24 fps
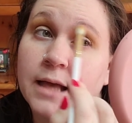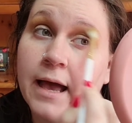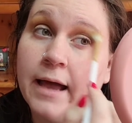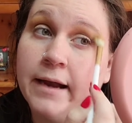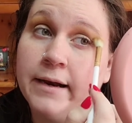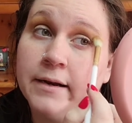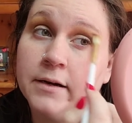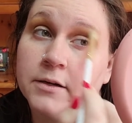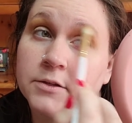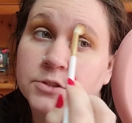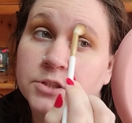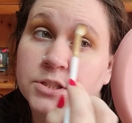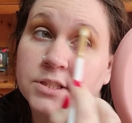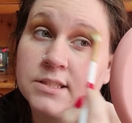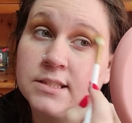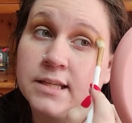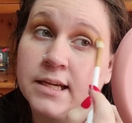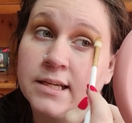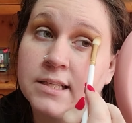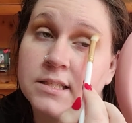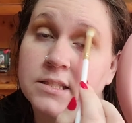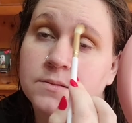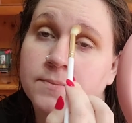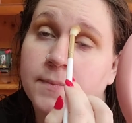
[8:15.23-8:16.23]
and it'll just
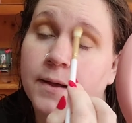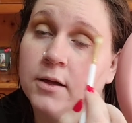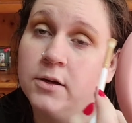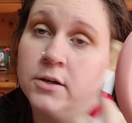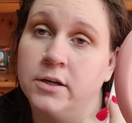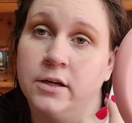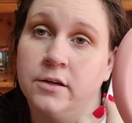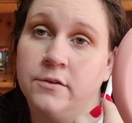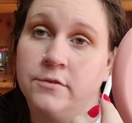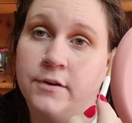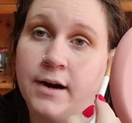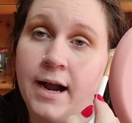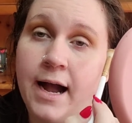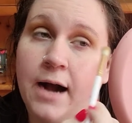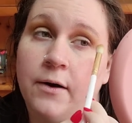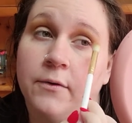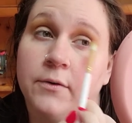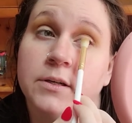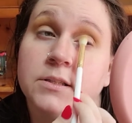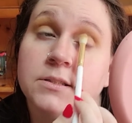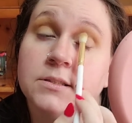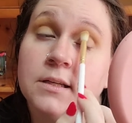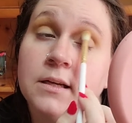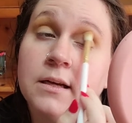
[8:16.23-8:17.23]
like smell good for
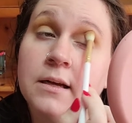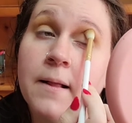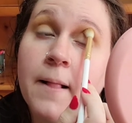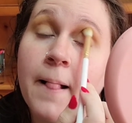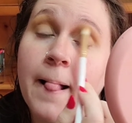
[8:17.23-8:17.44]
hours.